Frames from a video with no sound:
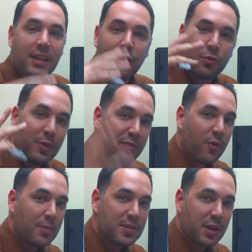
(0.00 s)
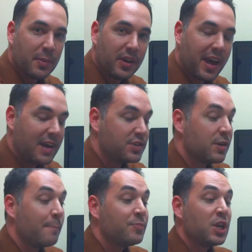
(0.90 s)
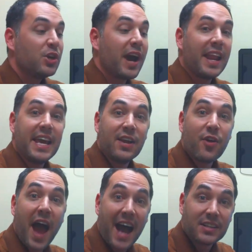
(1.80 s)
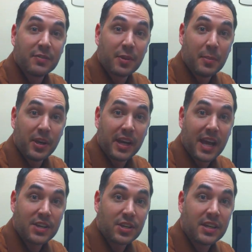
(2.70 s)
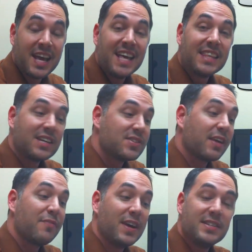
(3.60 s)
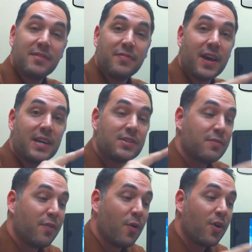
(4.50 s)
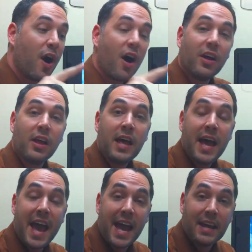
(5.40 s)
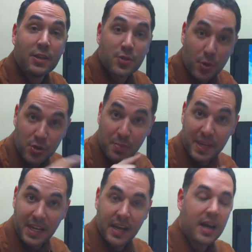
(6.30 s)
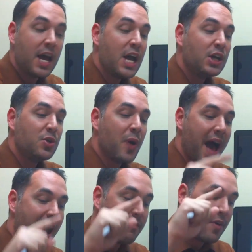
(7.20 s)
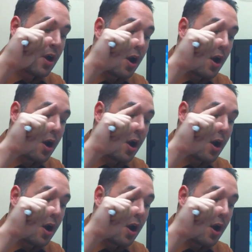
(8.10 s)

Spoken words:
the three forms of communication. You got interactive communication, things like face-to-face, phone call, and social media. You have